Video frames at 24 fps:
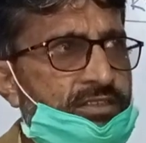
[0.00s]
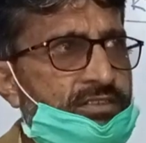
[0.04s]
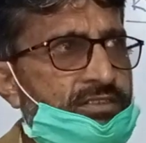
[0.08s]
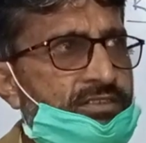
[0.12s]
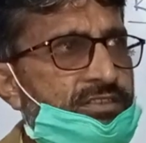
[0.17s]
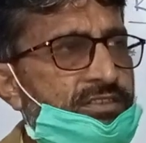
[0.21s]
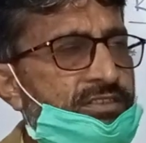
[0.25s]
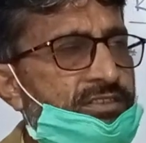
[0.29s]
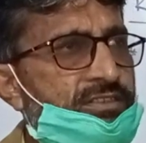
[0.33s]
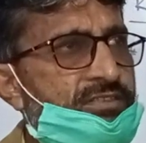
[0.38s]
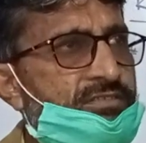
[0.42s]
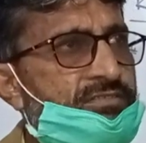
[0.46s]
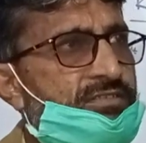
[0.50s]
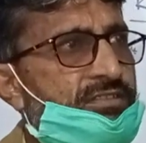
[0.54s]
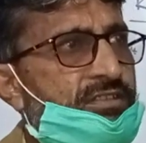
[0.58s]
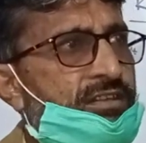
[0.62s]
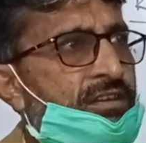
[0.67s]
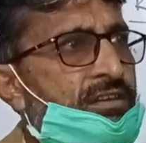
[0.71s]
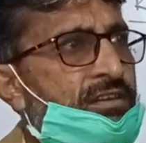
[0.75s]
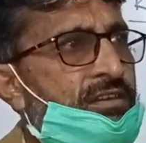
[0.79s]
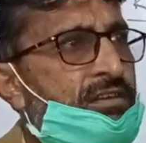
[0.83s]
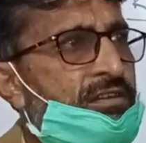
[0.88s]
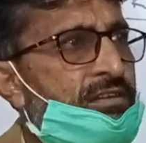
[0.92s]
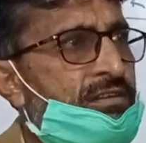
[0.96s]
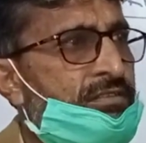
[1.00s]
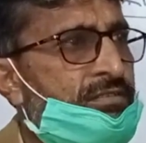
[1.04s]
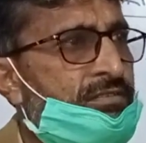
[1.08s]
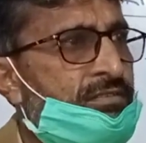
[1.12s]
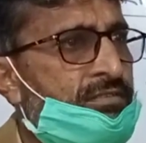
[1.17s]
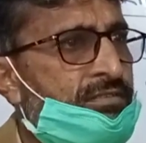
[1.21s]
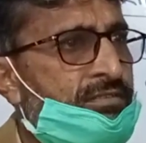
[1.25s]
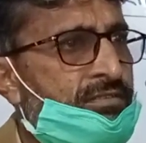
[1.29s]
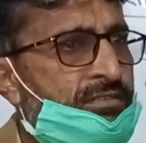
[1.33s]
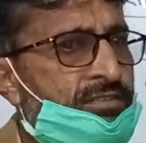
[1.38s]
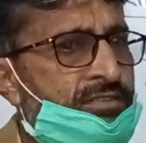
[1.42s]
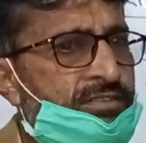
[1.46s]
these
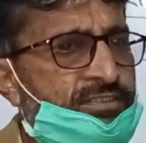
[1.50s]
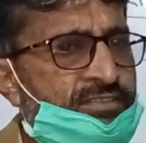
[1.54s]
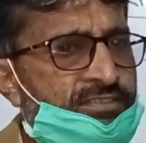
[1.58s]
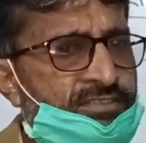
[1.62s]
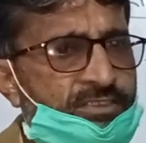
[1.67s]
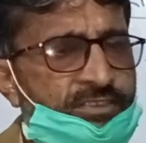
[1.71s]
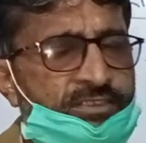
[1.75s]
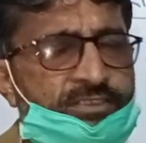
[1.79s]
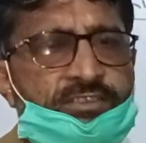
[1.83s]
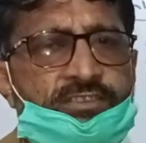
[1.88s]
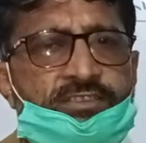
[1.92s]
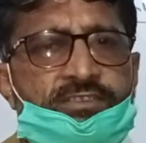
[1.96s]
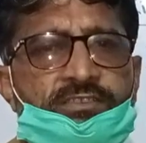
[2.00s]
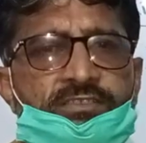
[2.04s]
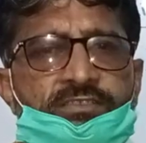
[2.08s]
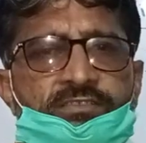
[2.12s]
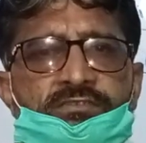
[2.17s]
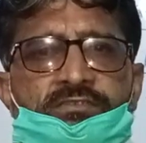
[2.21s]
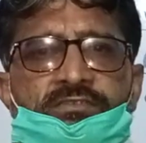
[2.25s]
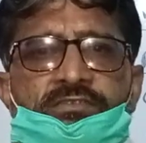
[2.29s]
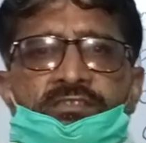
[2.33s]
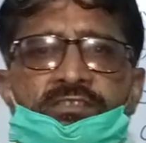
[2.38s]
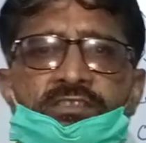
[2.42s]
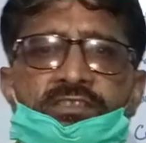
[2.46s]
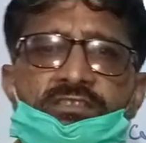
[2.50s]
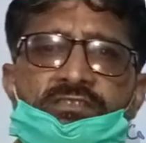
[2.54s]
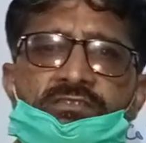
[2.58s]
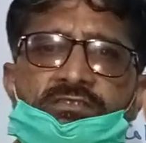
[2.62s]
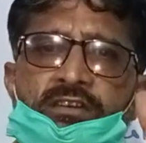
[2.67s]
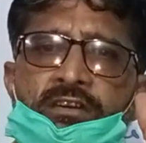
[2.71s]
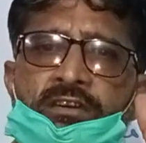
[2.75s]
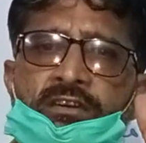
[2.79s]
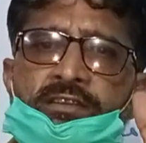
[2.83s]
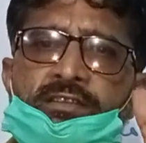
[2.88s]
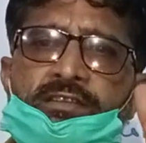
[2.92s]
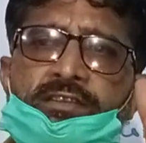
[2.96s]
are cities, these
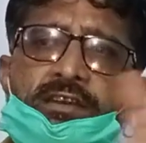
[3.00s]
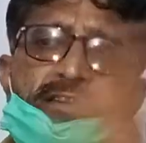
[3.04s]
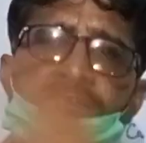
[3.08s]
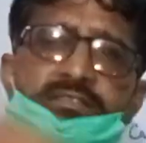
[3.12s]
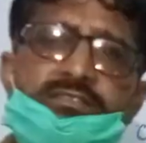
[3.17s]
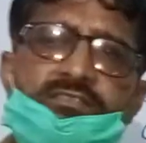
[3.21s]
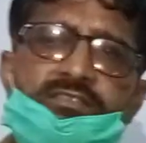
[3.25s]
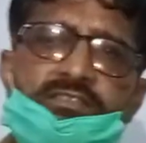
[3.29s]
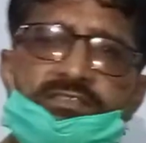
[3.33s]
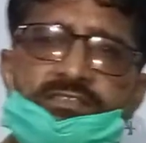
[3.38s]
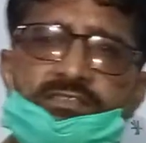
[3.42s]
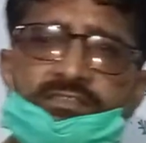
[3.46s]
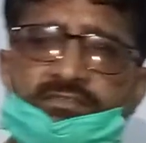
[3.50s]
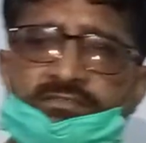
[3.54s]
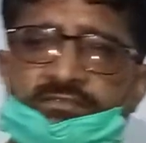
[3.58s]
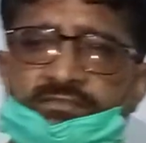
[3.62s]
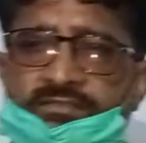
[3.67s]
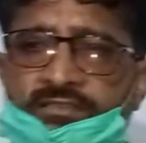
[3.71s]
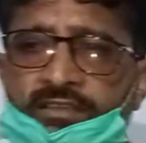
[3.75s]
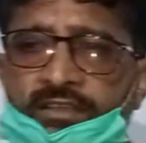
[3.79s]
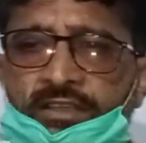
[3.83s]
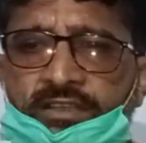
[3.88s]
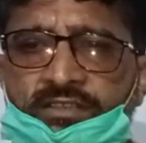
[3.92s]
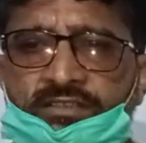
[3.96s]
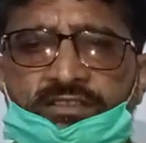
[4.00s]
are countries,